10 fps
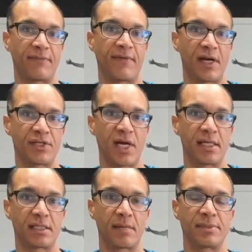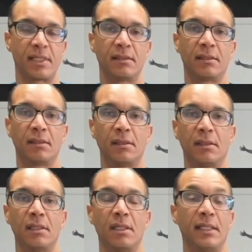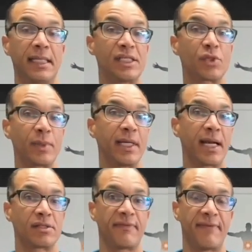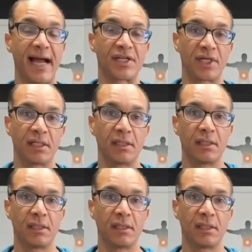fasciitis comes in. These 3 layers of fascia